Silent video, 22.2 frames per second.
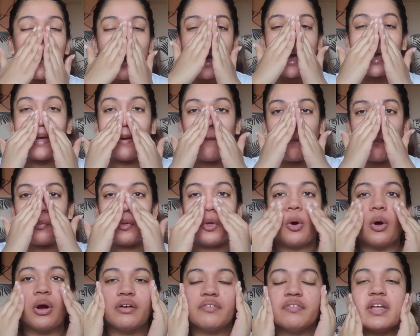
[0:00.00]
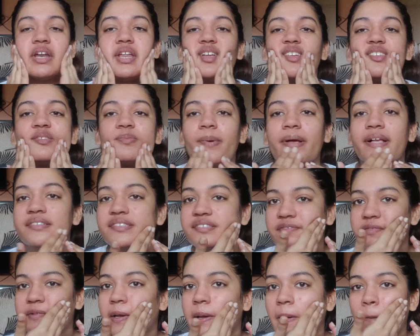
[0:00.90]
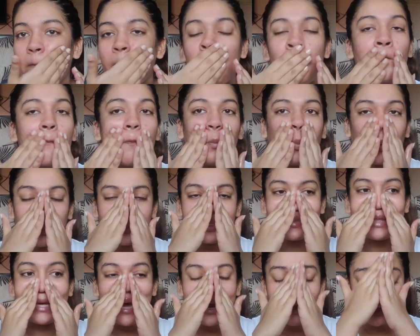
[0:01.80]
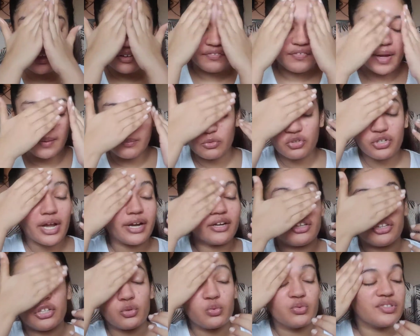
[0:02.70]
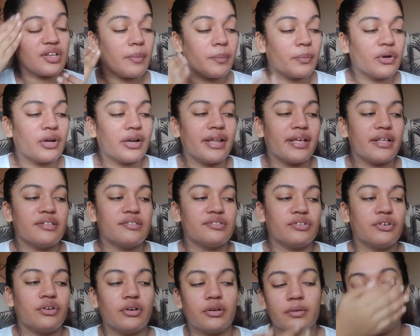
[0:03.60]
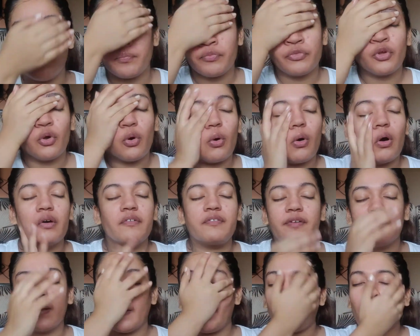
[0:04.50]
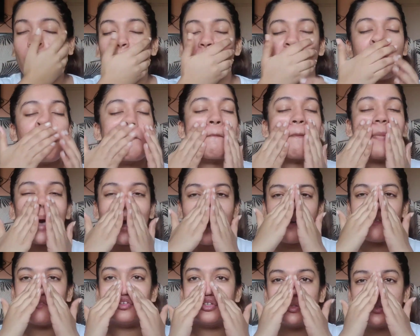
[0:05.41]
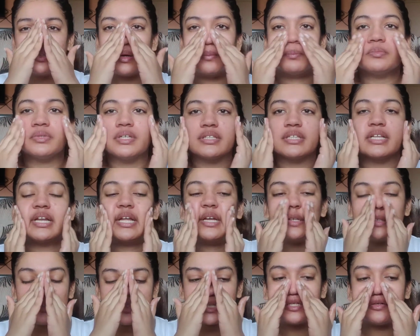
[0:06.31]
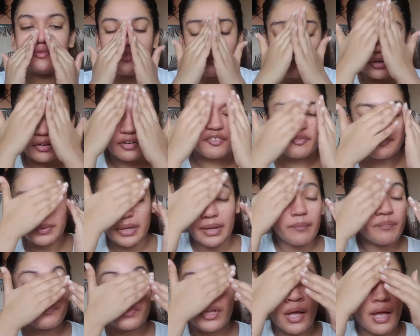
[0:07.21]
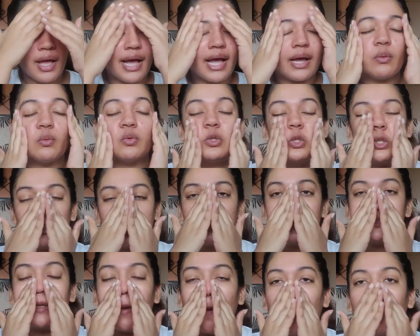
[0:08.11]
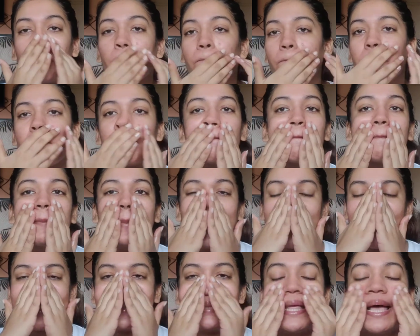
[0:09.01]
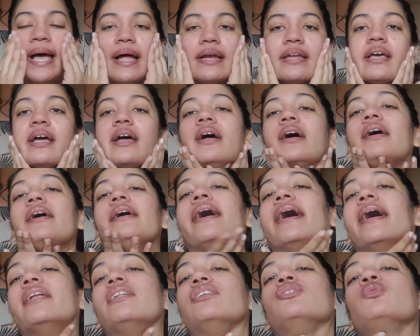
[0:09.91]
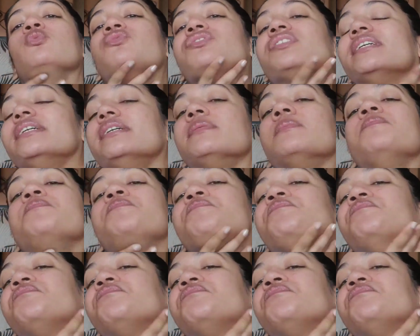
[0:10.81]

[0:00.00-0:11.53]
I am not very specific with that. If I'm trying to use up a cleanser or if I have just something that I see in front of me, I will just take that and use it